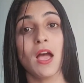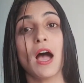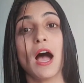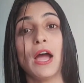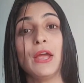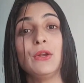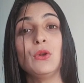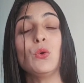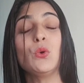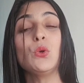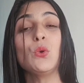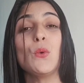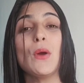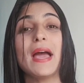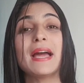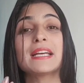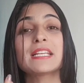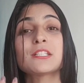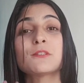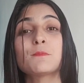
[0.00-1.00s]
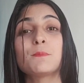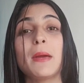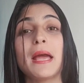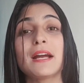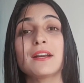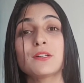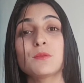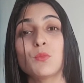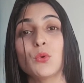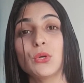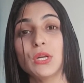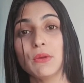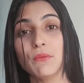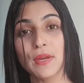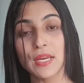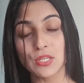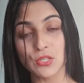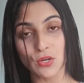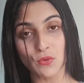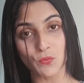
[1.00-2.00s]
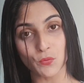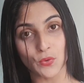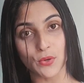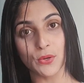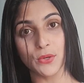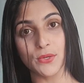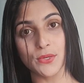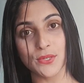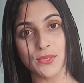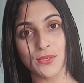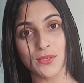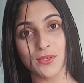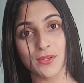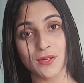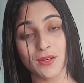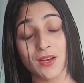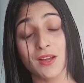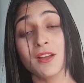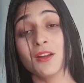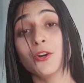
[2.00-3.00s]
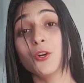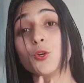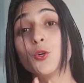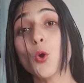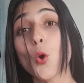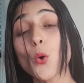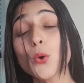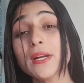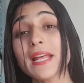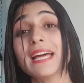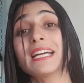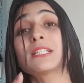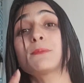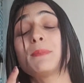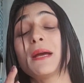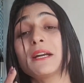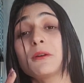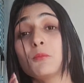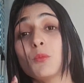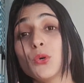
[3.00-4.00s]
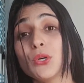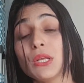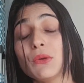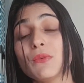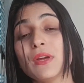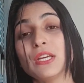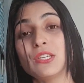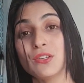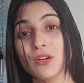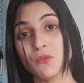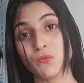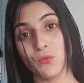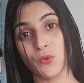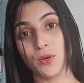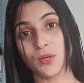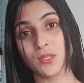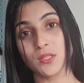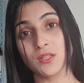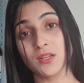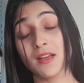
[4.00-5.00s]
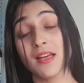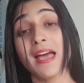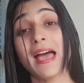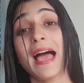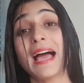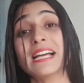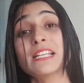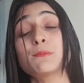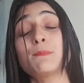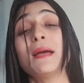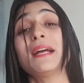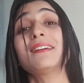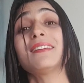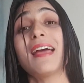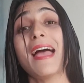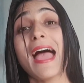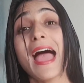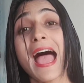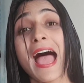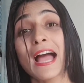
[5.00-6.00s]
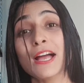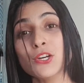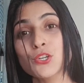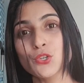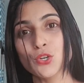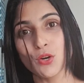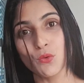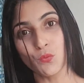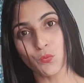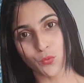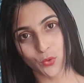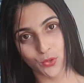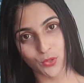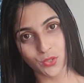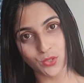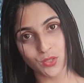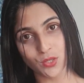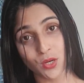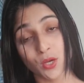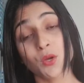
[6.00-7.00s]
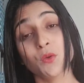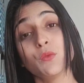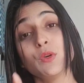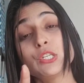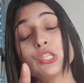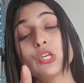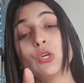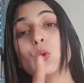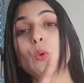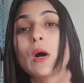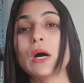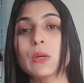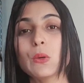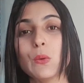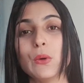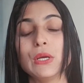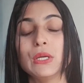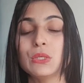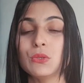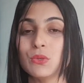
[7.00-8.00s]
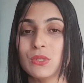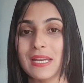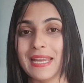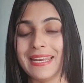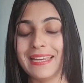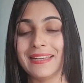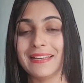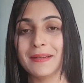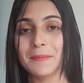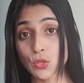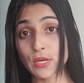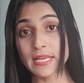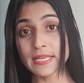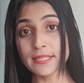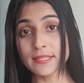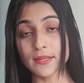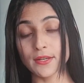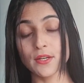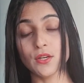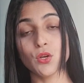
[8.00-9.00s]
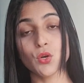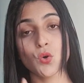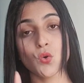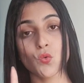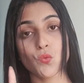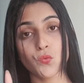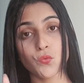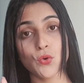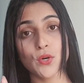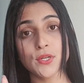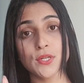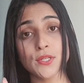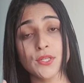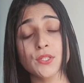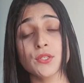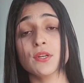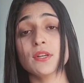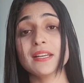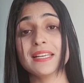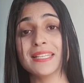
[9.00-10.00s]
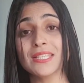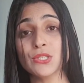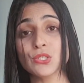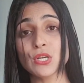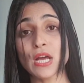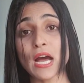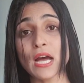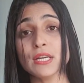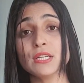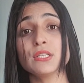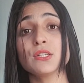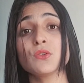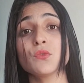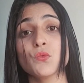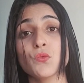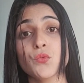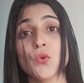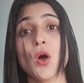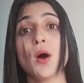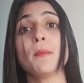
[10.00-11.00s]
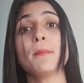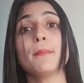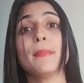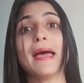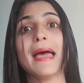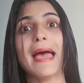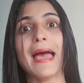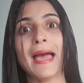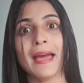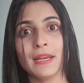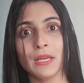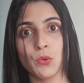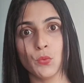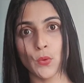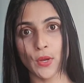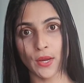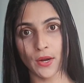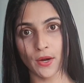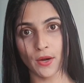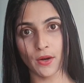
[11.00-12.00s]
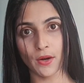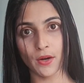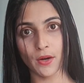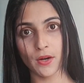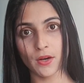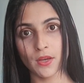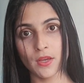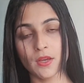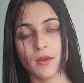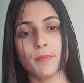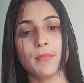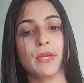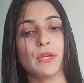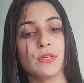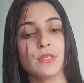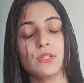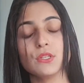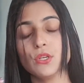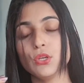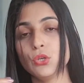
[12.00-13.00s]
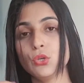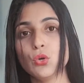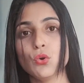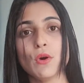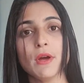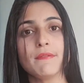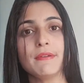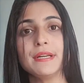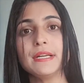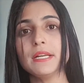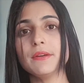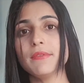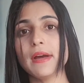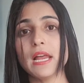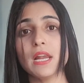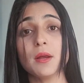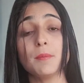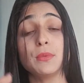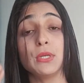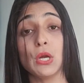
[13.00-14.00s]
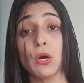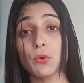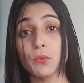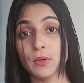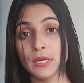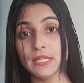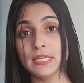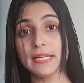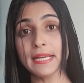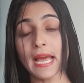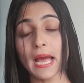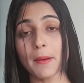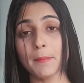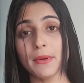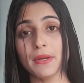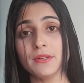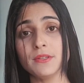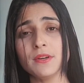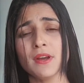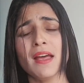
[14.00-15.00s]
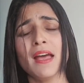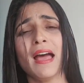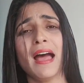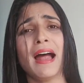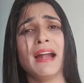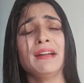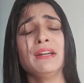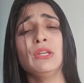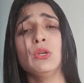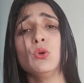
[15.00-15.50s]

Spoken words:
I know you expect motivation first. Don't expect motivation first. Expect action first, which you are going to take. So listen, first start from anywhere. Because you haven't developed your reading habit and